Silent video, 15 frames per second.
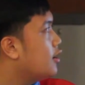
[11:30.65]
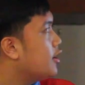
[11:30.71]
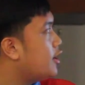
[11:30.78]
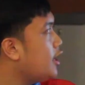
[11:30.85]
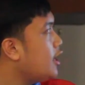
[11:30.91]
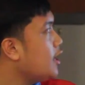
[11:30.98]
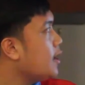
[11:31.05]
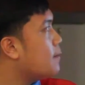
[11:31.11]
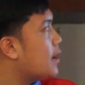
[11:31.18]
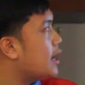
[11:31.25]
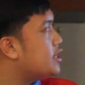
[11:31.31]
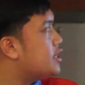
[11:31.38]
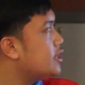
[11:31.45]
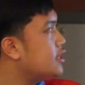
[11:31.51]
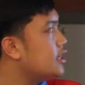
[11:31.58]
He
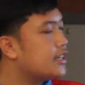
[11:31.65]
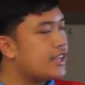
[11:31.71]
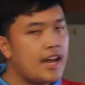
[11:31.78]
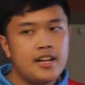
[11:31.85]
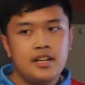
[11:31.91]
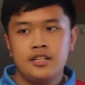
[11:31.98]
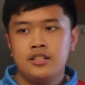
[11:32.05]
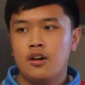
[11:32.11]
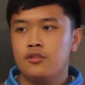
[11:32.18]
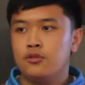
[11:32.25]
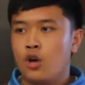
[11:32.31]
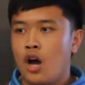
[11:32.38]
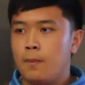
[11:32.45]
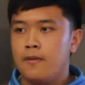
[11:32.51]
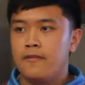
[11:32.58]
imagined a cannon on
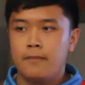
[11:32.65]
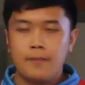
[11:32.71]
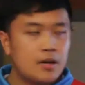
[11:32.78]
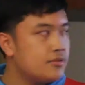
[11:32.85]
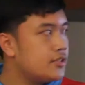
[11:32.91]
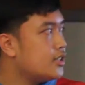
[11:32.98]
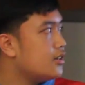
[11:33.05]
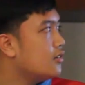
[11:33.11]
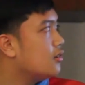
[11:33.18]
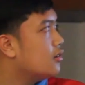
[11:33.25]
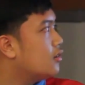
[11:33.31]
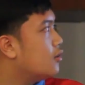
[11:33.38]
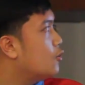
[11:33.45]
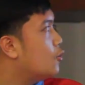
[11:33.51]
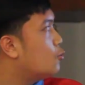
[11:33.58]
top of a mountain.
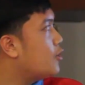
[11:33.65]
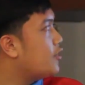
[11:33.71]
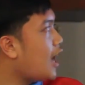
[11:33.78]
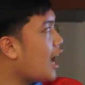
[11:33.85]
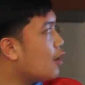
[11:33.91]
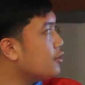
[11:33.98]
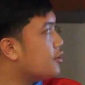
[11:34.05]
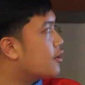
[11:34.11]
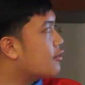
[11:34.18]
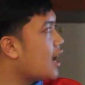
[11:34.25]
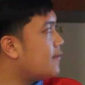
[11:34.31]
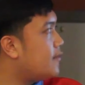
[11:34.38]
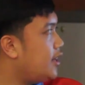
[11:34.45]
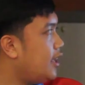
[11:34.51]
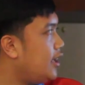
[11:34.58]
Without
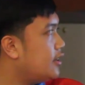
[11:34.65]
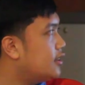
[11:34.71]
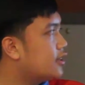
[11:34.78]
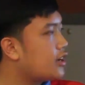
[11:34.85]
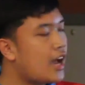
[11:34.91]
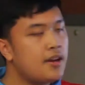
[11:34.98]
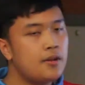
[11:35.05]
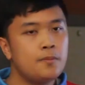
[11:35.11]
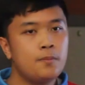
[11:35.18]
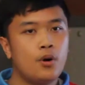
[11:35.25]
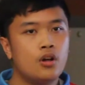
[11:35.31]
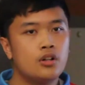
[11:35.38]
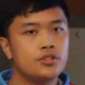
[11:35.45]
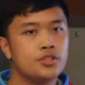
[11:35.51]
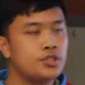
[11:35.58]
gravity, the
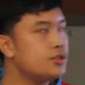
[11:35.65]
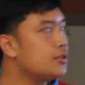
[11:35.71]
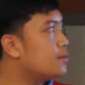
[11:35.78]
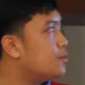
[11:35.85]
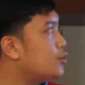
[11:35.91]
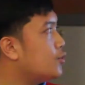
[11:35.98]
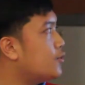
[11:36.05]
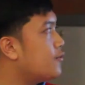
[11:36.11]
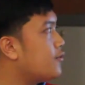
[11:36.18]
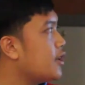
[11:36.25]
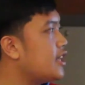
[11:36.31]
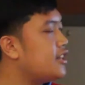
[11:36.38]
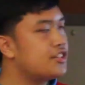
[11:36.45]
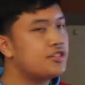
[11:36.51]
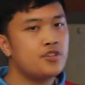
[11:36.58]
cannonball should move
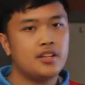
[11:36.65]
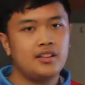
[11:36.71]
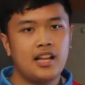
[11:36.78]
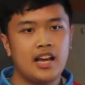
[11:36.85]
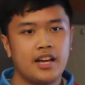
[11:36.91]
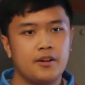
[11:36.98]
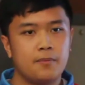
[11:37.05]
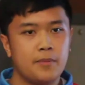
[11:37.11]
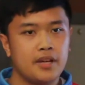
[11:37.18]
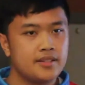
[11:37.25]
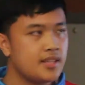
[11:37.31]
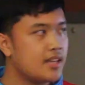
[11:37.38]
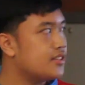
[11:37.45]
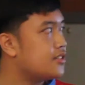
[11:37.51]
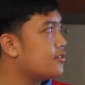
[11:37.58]
in a straight line.
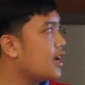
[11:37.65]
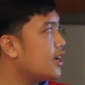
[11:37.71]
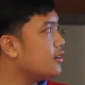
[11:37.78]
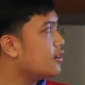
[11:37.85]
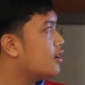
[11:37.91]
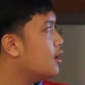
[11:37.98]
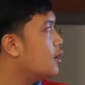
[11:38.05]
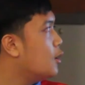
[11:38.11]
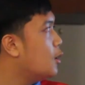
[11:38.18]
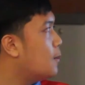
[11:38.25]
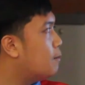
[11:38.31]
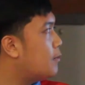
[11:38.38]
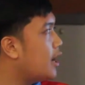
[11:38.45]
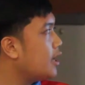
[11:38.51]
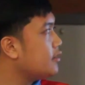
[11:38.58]
Makes sense, right?
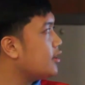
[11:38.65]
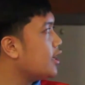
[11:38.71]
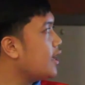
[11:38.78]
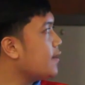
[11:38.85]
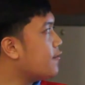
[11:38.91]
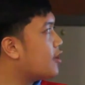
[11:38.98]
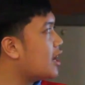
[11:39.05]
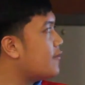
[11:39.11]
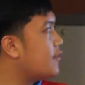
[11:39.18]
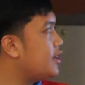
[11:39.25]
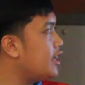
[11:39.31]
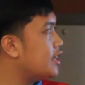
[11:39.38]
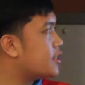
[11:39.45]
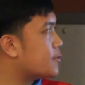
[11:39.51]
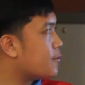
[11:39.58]
But if
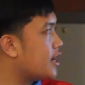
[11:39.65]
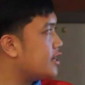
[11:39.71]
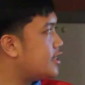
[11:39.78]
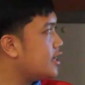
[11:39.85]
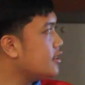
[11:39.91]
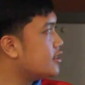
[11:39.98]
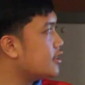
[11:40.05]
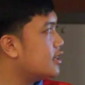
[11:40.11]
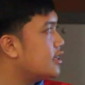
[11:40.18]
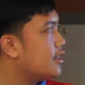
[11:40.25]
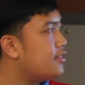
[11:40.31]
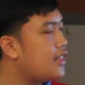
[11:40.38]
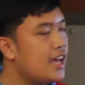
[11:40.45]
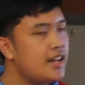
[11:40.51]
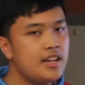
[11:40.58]
gravity is present,
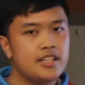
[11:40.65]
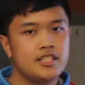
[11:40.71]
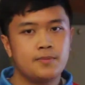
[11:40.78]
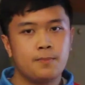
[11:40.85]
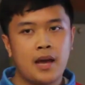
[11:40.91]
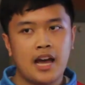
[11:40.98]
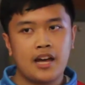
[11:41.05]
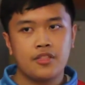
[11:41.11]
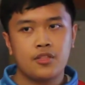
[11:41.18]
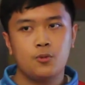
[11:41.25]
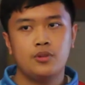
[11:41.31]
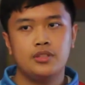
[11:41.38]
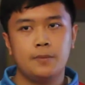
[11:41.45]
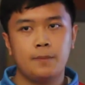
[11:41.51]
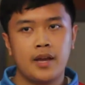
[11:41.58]
then its path
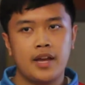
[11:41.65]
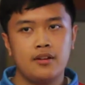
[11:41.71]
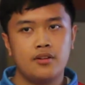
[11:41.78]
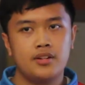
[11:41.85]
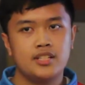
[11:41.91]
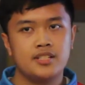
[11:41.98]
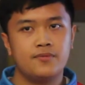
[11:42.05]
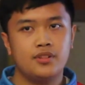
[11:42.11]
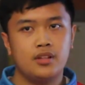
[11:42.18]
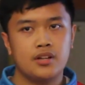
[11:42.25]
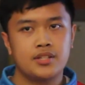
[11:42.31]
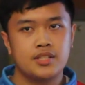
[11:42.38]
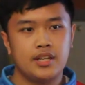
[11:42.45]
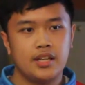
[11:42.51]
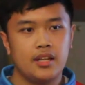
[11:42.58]
will depend on its
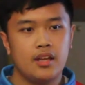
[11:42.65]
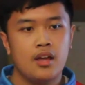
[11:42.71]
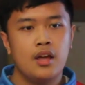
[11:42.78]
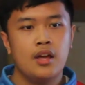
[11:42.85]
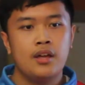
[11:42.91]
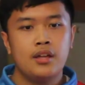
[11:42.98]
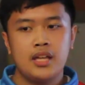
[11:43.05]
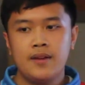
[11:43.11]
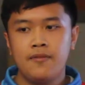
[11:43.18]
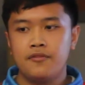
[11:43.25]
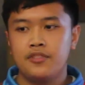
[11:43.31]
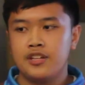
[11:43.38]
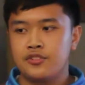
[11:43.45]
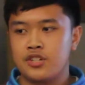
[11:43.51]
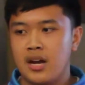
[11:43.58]
velocity. If
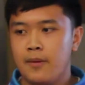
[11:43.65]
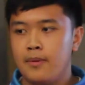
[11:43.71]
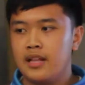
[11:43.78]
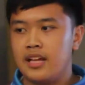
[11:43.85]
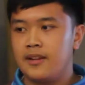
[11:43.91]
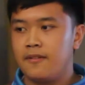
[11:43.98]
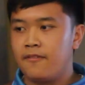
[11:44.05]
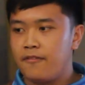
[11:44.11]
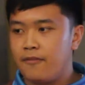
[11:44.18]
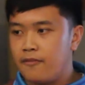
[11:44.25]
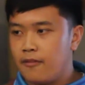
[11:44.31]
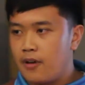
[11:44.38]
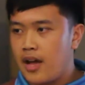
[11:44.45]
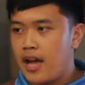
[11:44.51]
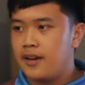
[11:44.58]
they travel
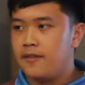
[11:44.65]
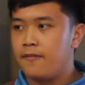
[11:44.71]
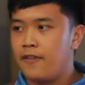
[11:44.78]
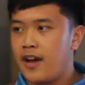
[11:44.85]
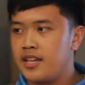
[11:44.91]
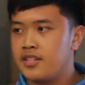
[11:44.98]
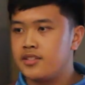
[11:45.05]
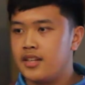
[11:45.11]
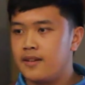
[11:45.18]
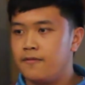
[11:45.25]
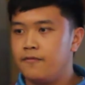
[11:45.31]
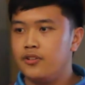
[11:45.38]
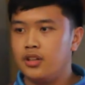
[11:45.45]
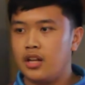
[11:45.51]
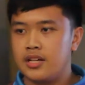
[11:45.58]
at a fast
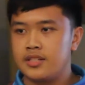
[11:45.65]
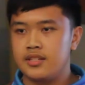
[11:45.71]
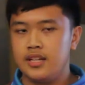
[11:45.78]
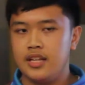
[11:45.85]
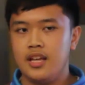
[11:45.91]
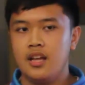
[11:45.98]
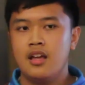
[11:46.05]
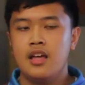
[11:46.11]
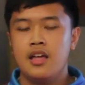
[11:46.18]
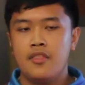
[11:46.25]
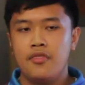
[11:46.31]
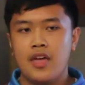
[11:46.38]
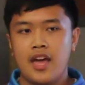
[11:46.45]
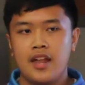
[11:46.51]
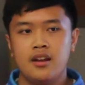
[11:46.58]
enough velocity,
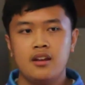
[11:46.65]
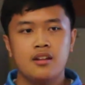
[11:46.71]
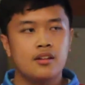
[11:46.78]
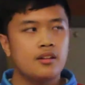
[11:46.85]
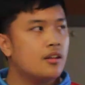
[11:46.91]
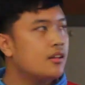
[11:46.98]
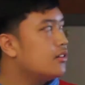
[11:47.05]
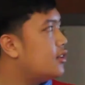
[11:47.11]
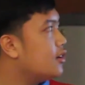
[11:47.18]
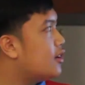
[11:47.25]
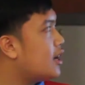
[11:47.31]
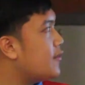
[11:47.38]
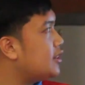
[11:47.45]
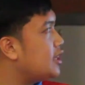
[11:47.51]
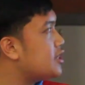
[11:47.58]
then the
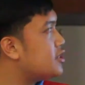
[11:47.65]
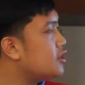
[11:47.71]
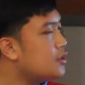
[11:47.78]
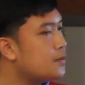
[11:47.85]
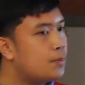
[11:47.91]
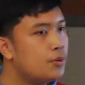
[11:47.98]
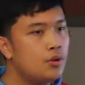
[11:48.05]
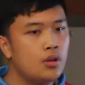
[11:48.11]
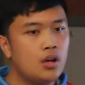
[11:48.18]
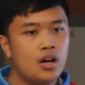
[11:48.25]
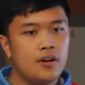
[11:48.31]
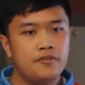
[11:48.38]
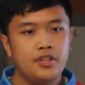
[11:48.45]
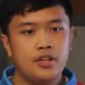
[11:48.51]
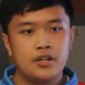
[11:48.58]
gravitational pull
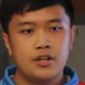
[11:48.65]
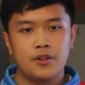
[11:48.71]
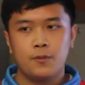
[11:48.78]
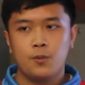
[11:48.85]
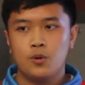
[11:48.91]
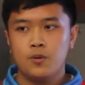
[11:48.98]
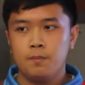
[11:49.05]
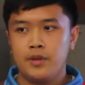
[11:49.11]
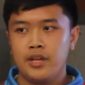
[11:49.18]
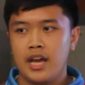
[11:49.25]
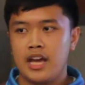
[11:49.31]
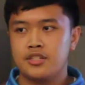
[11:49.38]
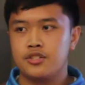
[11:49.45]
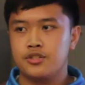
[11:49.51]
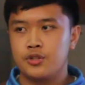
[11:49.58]
of the Earth won't be
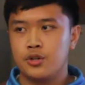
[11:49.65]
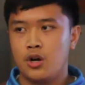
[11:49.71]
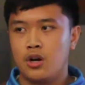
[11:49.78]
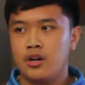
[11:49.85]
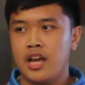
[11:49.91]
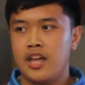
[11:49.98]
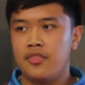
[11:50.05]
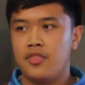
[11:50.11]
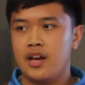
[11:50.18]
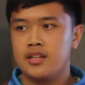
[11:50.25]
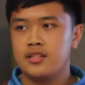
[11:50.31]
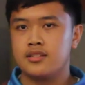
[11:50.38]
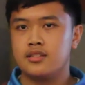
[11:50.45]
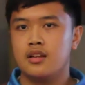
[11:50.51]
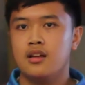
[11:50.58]
as strong, and
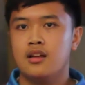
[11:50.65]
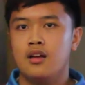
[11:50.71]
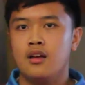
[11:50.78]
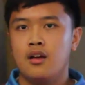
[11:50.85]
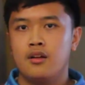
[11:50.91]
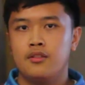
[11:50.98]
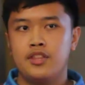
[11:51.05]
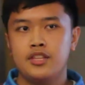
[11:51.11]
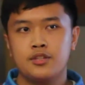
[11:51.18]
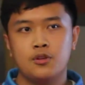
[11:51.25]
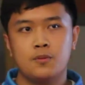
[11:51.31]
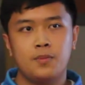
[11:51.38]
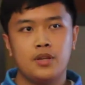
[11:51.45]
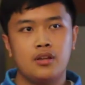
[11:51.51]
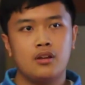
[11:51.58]
thus this
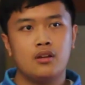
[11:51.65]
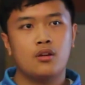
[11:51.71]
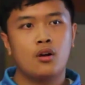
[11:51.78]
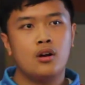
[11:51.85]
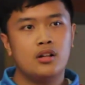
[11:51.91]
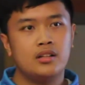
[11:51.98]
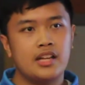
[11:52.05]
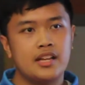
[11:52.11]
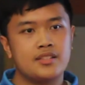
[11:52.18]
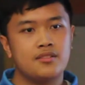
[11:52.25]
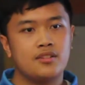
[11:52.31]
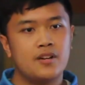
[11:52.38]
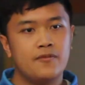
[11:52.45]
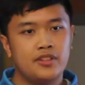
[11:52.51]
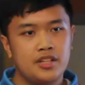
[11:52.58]
could be called as
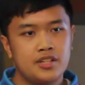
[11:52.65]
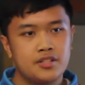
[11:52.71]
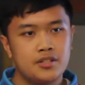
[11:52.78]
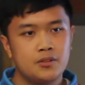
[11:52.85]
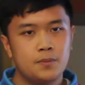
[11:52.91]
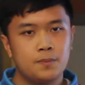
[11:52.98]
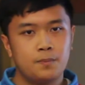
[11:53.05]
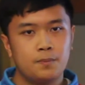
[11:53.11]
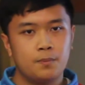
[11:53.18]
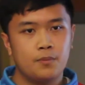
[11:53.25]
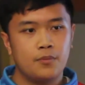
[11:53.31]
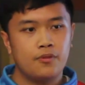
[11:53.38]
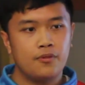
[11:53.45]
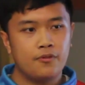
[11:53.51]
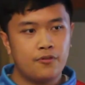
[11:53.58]
the gravitational
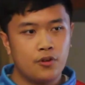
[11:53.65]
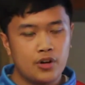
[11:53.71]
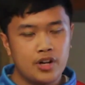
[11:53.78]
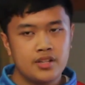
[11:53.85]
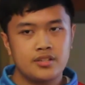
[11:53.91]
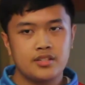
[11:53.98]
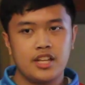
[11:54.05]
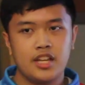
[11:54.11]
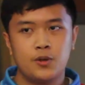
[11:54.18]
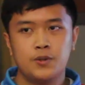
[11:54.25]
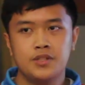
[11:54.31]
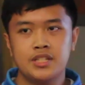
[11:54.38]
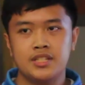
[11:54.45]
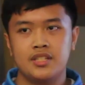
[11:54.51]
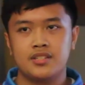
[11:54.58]
force
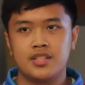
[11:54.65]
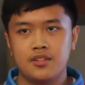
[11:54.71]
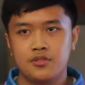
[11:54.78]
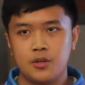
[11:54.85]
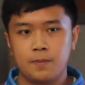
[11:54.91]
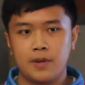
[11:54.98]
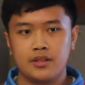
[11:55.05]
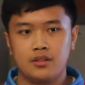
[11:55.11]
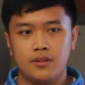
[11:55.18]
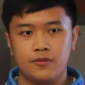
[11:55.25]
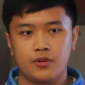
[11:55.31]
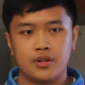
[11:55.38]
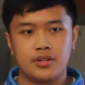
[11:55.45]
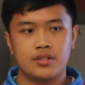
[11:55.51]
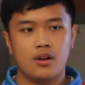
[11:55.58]
equals the centripetal
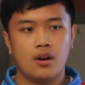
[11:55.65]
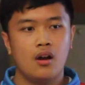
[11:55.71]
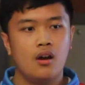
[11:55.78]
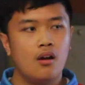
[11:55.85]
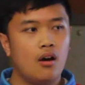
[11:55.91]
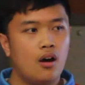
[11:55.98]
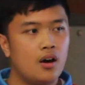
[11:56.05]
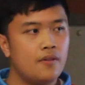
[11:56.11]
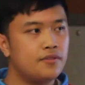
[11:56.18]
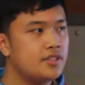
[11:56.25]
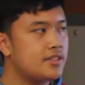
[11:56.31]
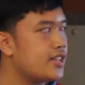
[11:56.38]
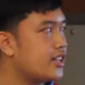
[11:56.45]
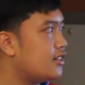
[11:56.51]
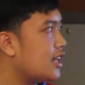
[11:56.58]
force of
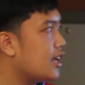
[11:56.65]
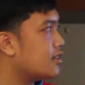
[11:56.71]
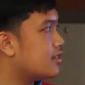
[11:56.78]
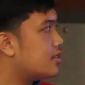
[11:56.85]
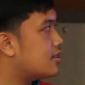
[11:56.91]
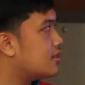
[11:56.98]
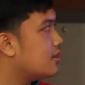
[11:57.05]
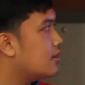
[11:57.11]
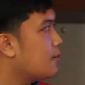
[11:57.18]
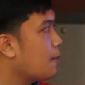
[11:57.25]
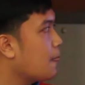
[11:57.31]
the satellites.